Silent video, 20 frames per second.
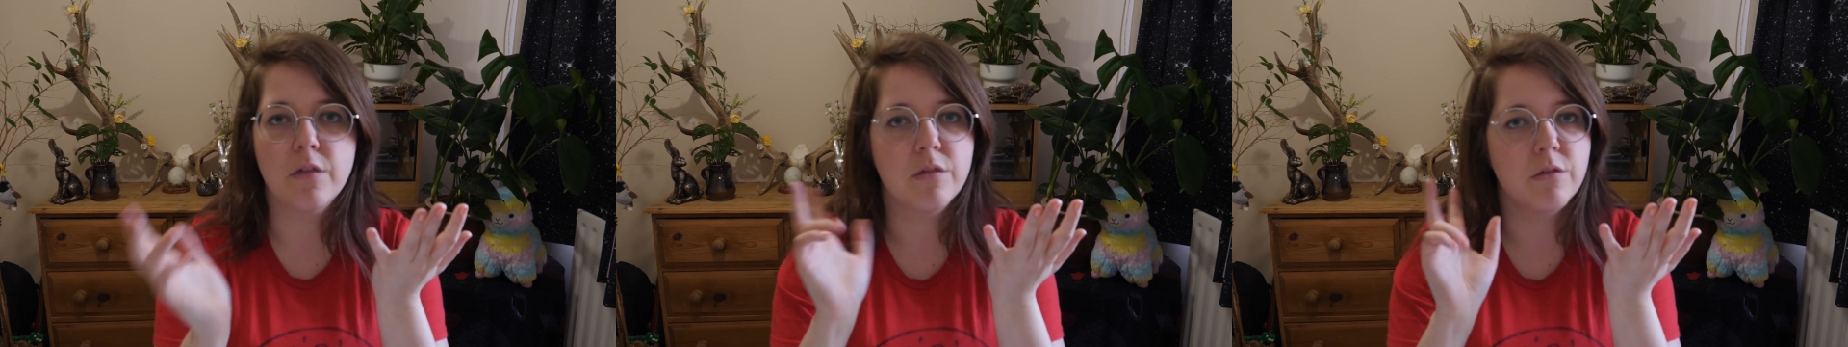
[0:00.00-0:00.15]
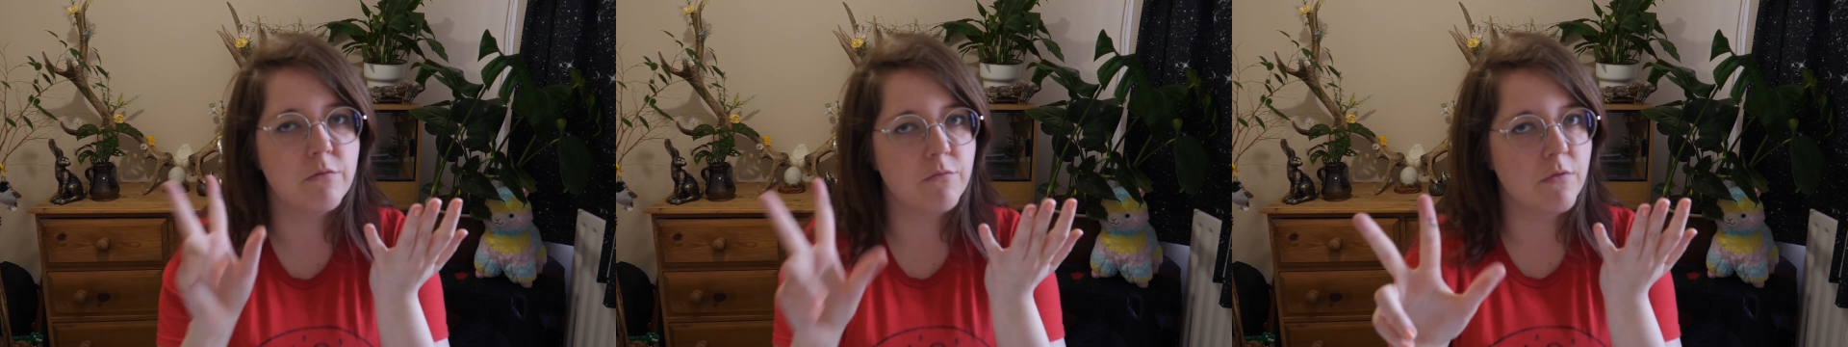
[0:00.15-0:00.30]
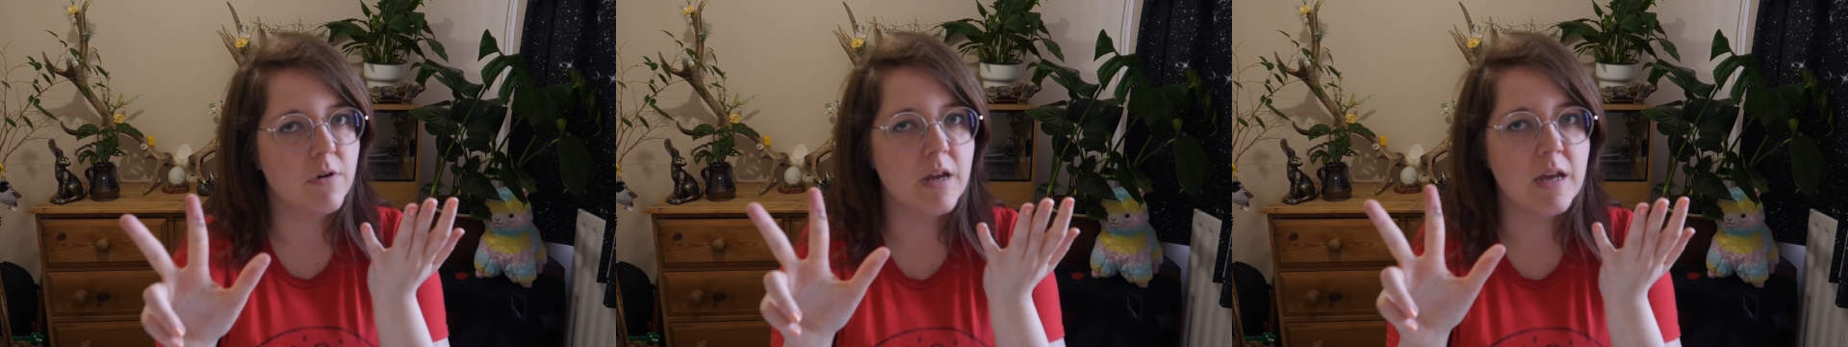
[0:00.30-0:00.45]

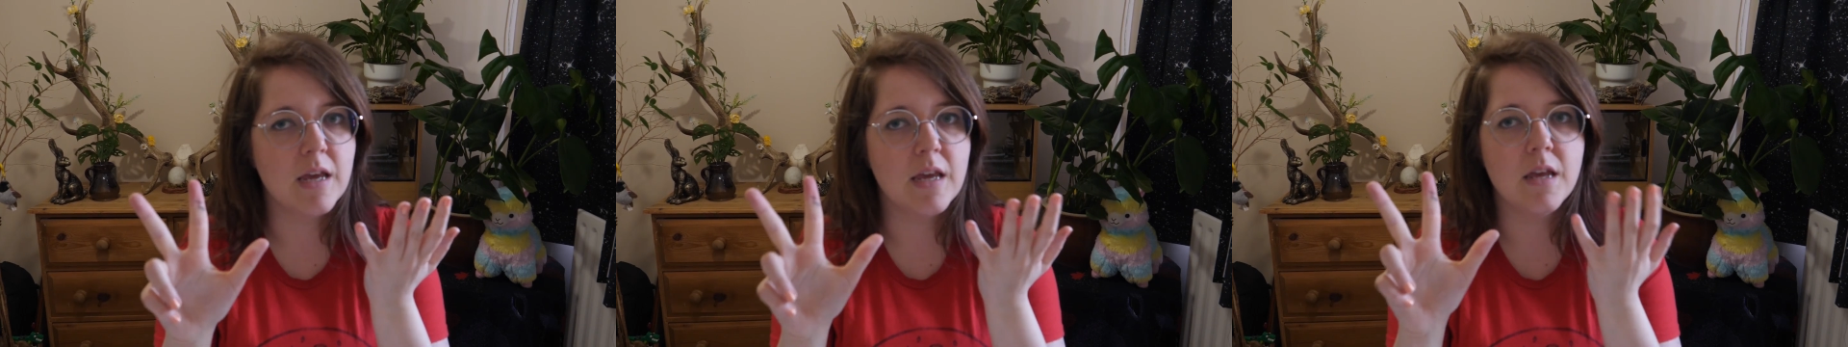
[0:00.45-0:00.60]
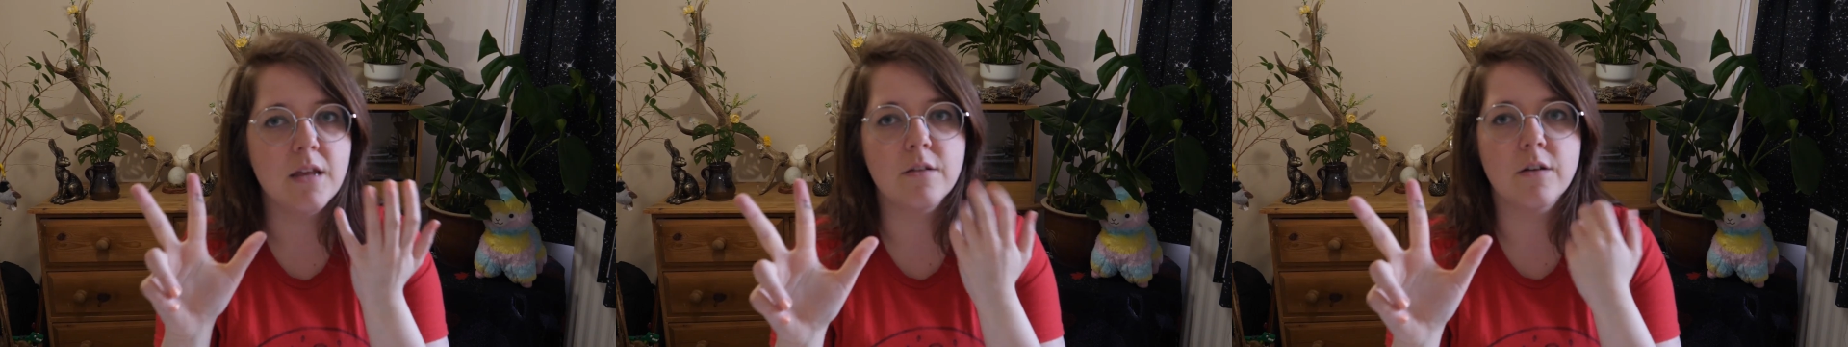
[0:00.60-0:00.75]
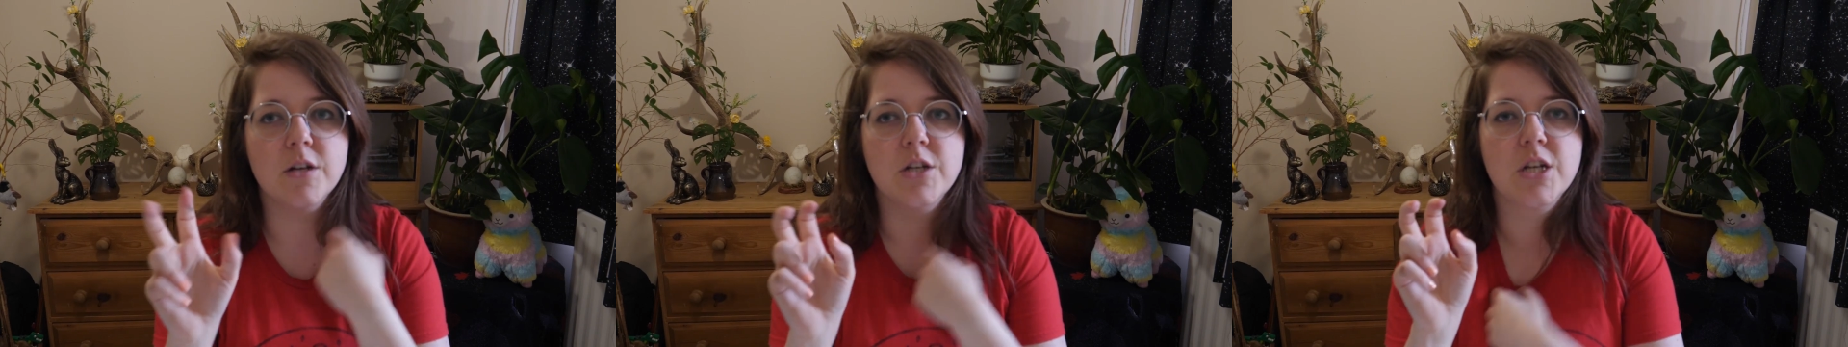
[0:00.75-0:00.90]

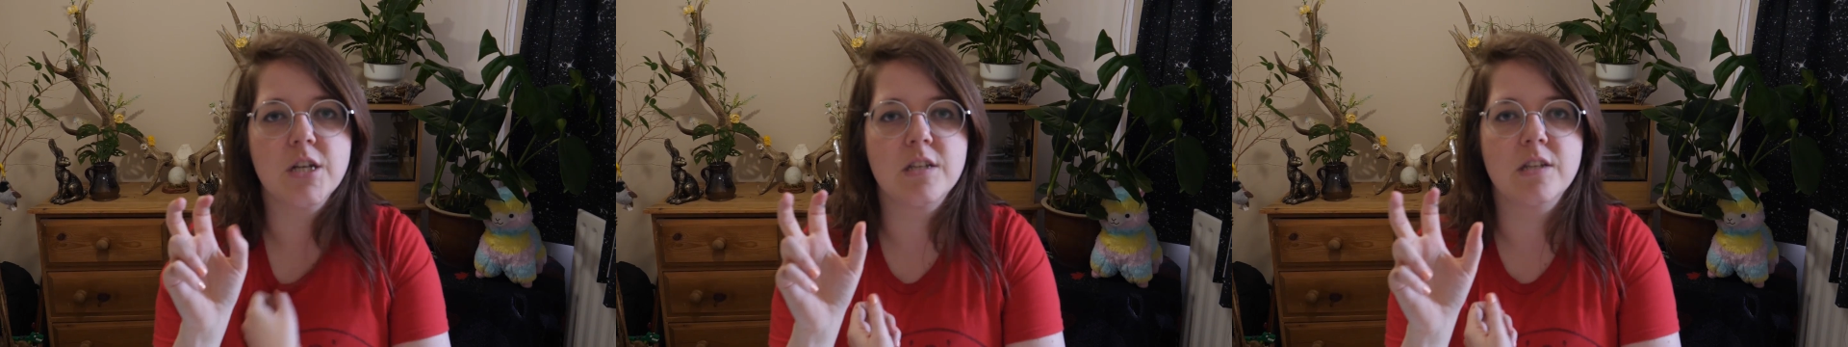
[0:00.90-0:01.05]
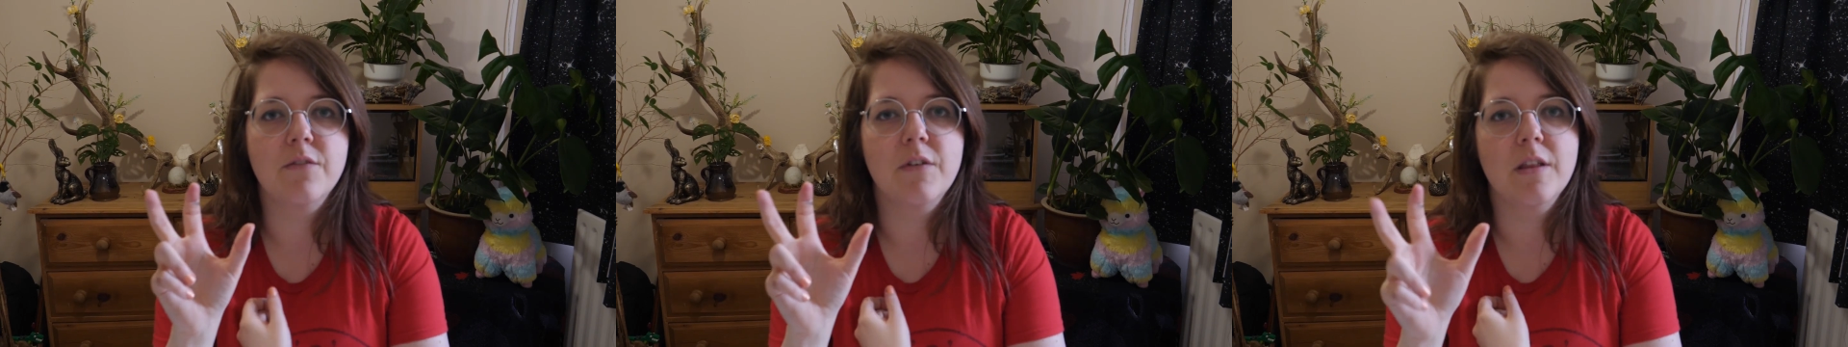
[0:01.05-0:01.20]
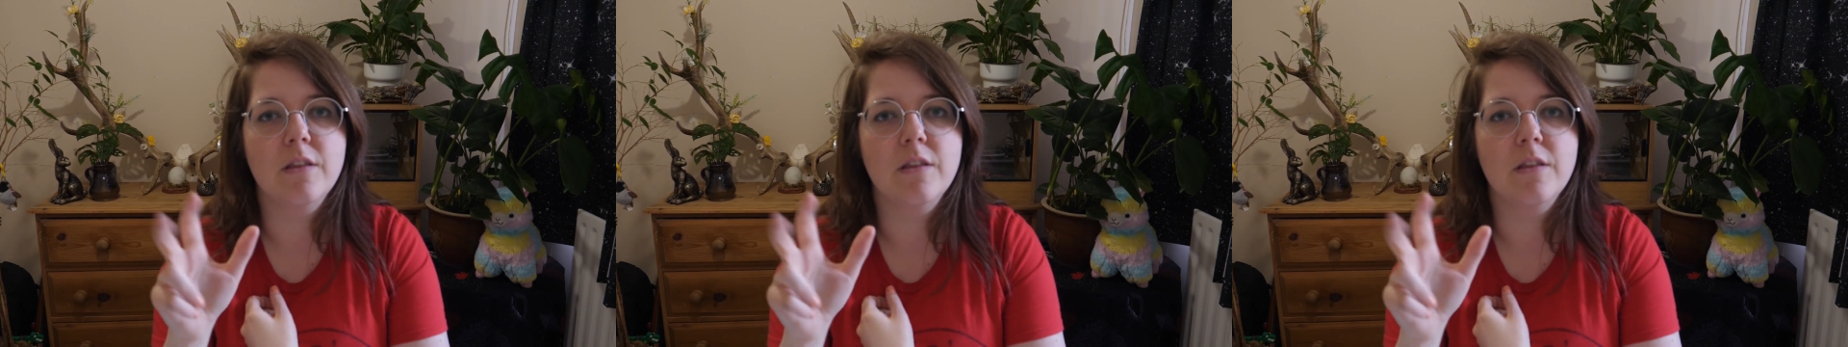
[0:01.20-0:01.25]
three digestive